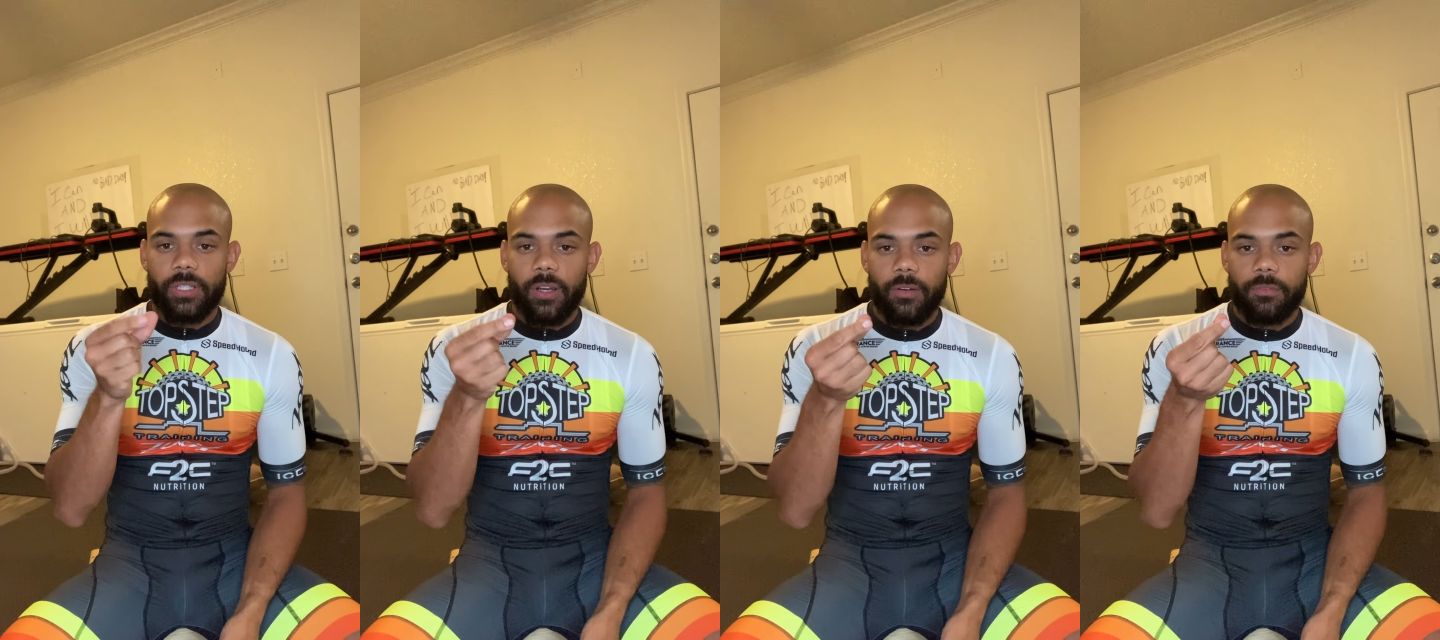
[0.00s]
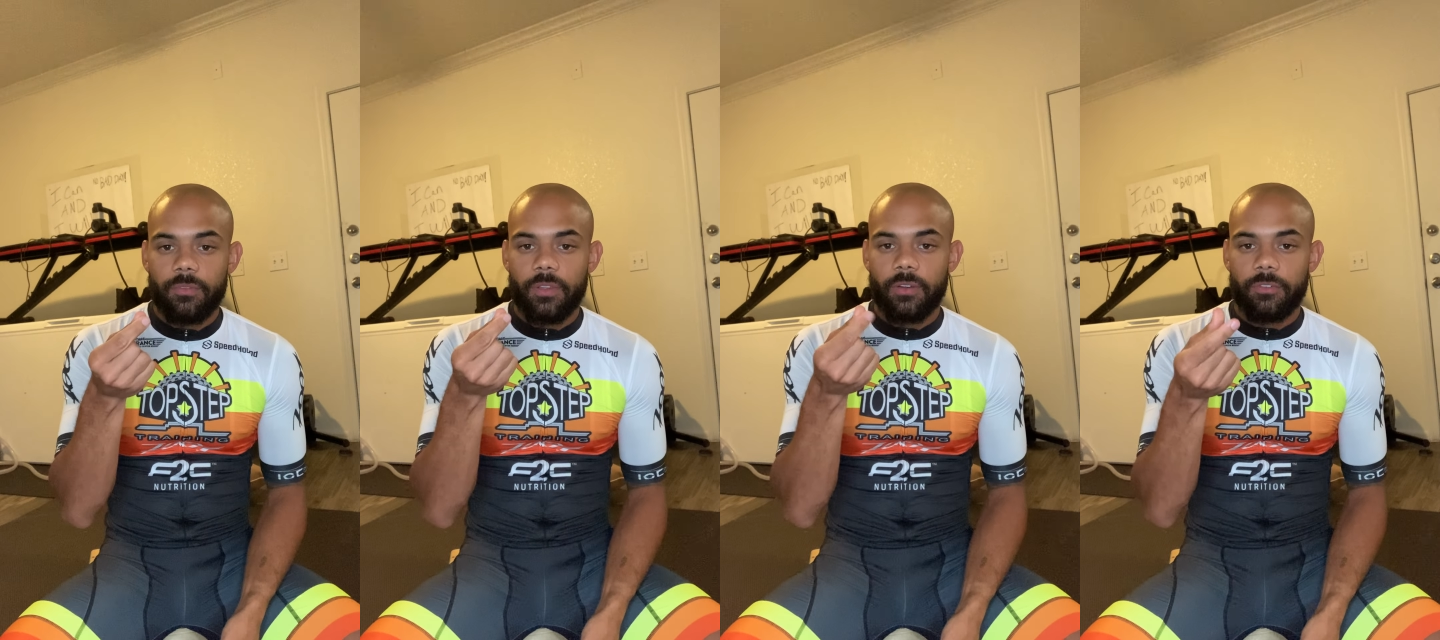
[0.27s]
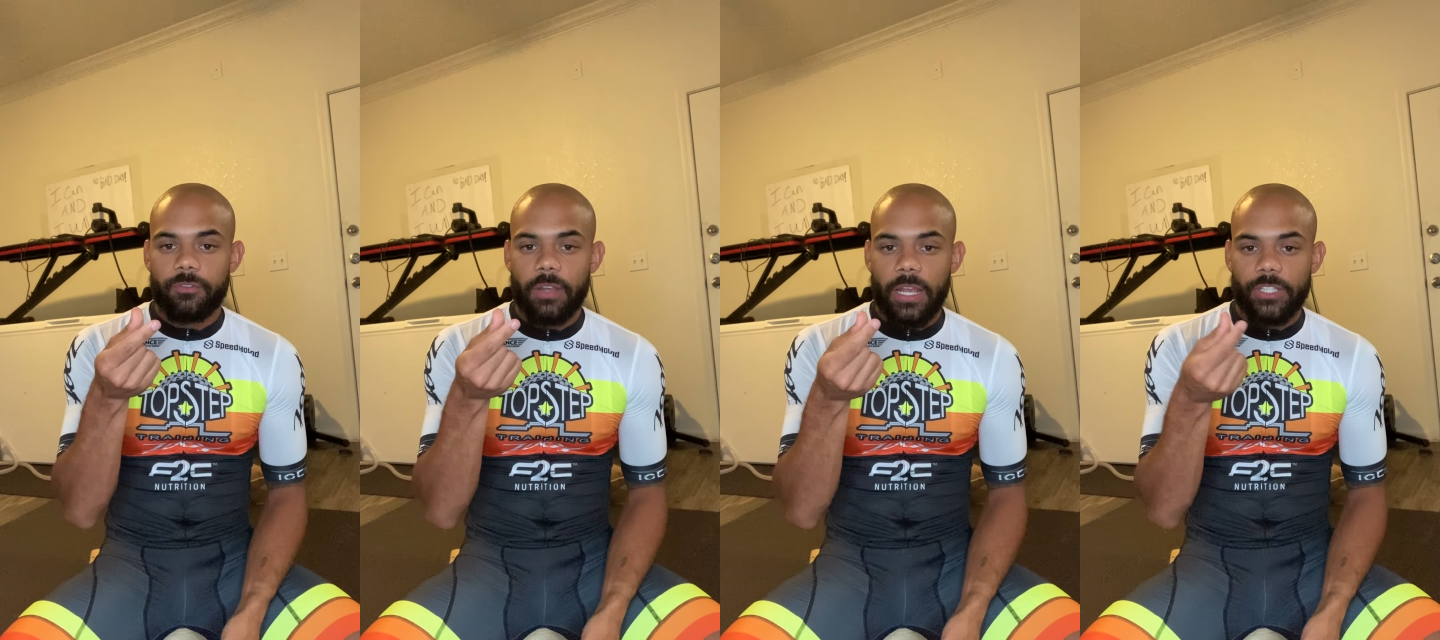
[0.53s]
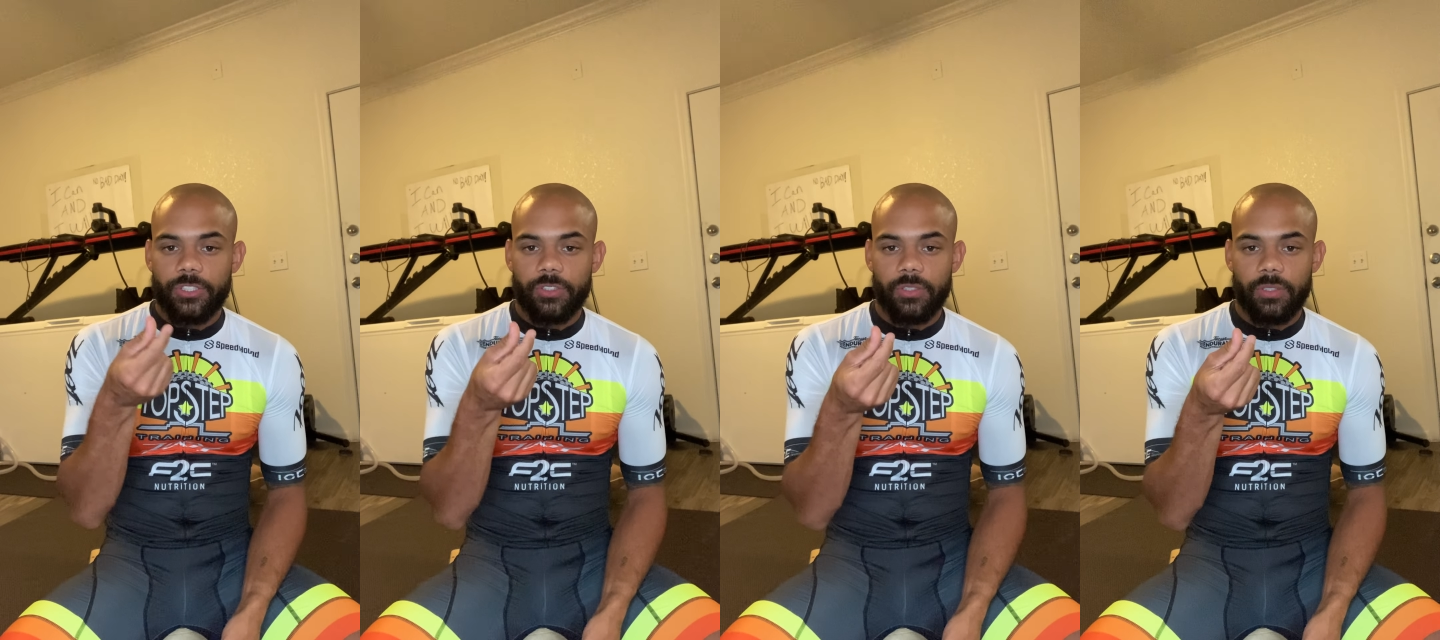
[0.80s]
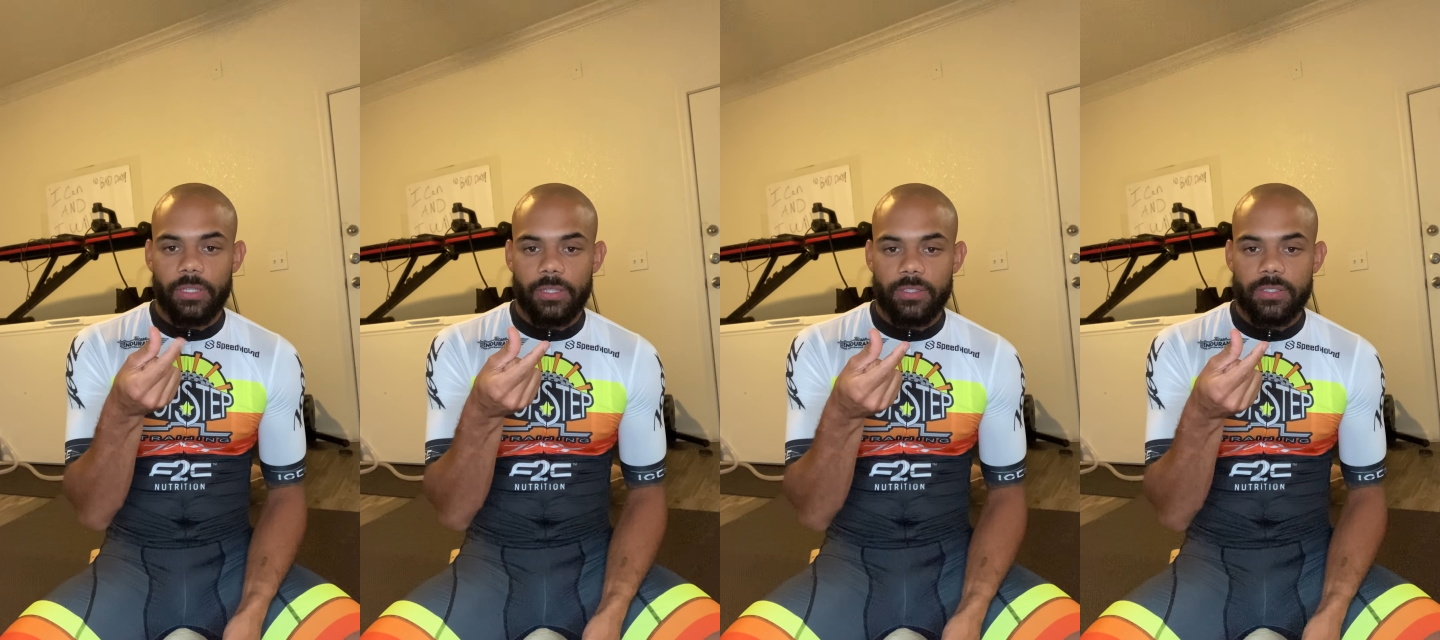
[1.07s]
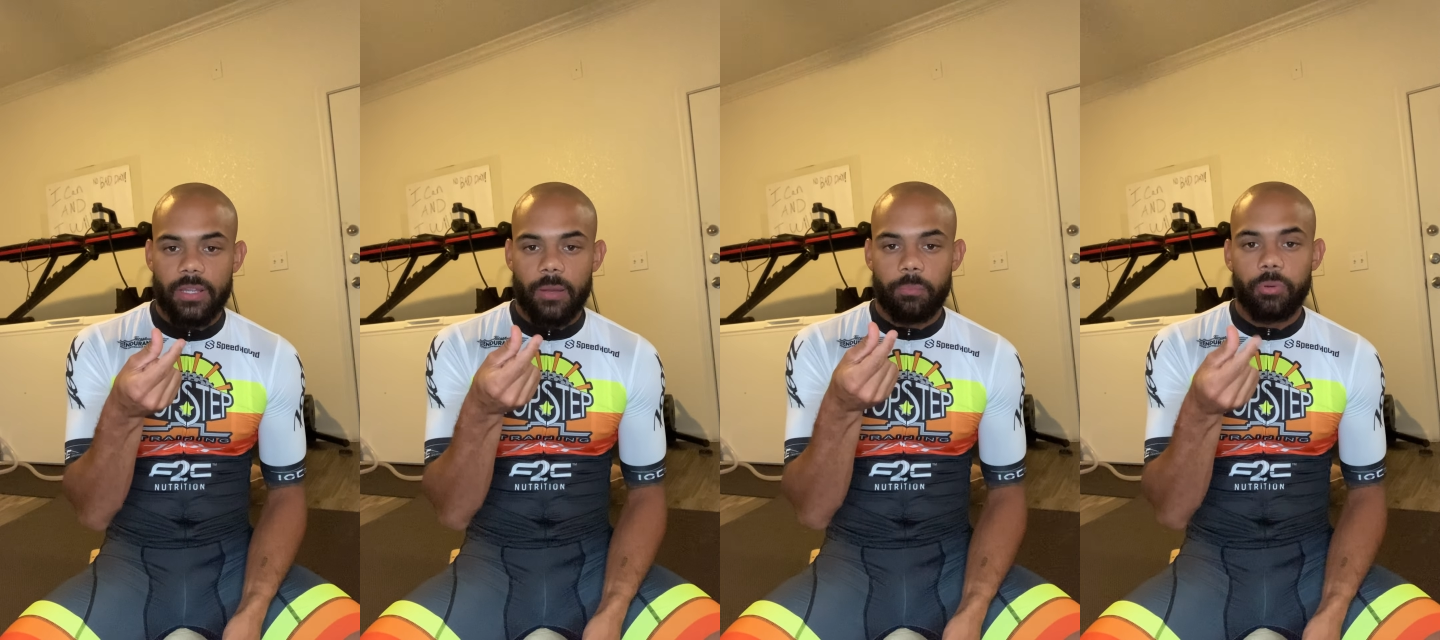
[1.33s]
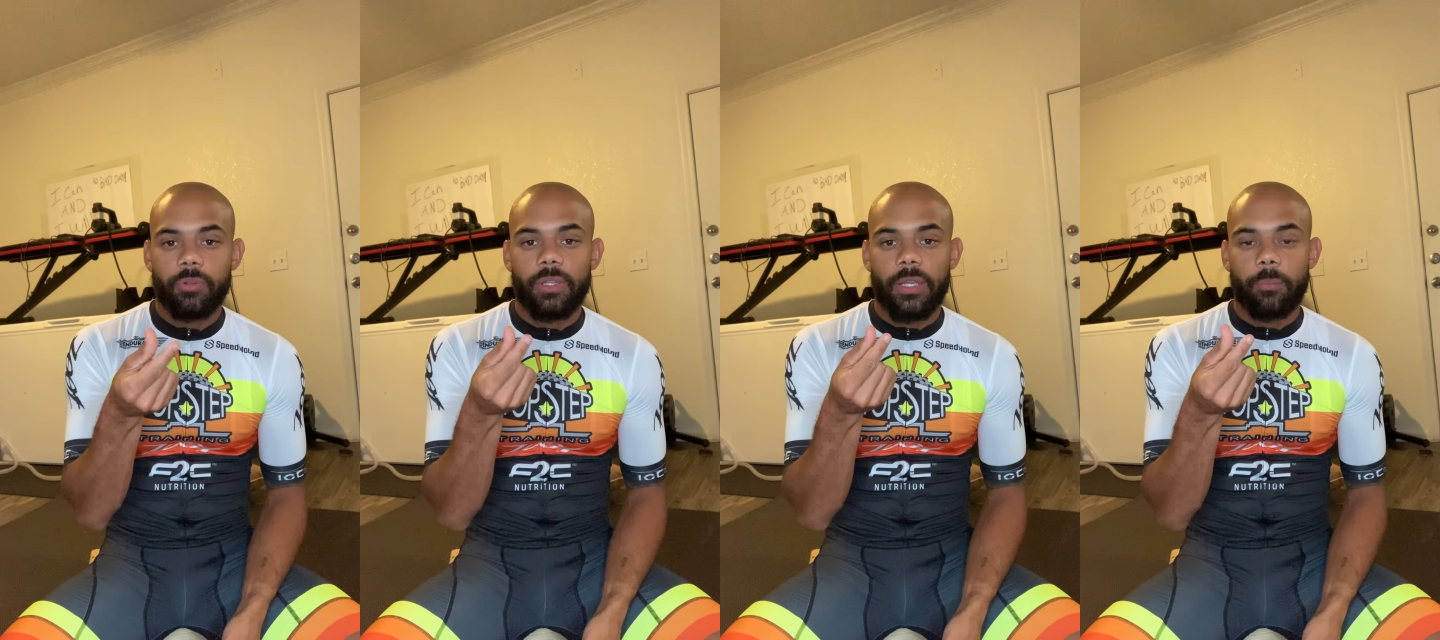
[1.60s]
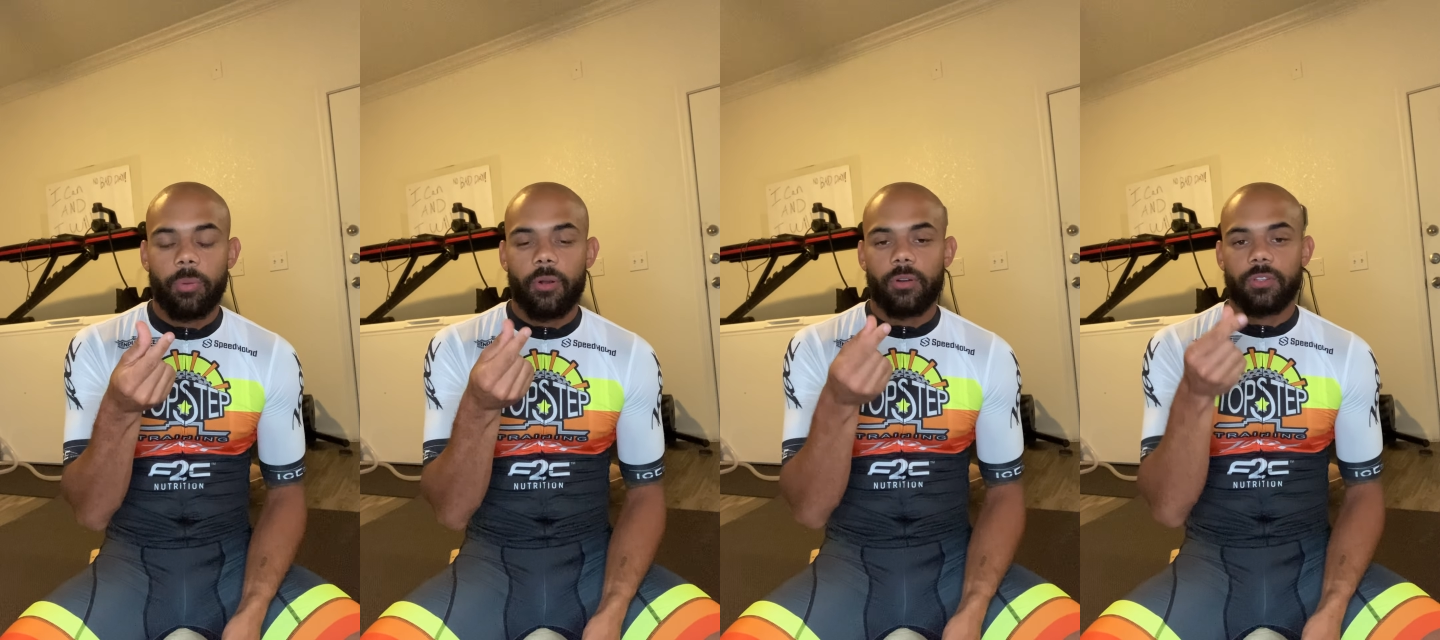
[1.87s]
of the fascia. It's not pulling
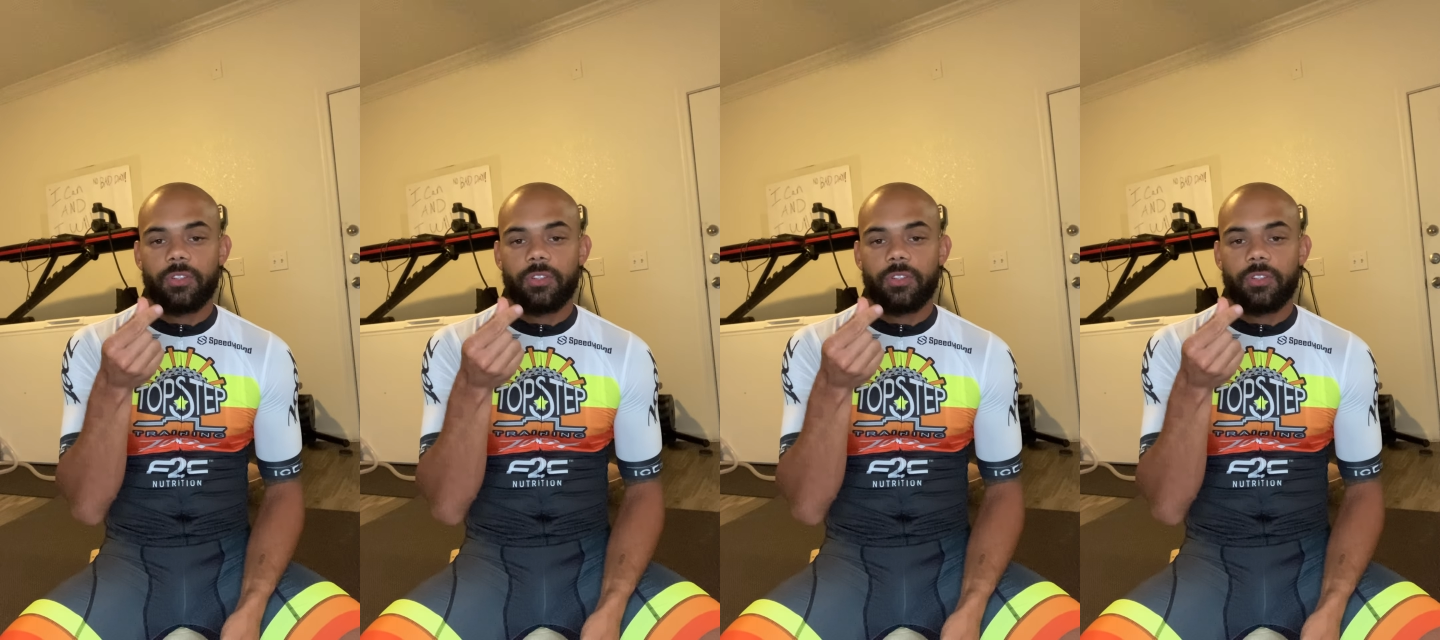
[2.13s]
apart.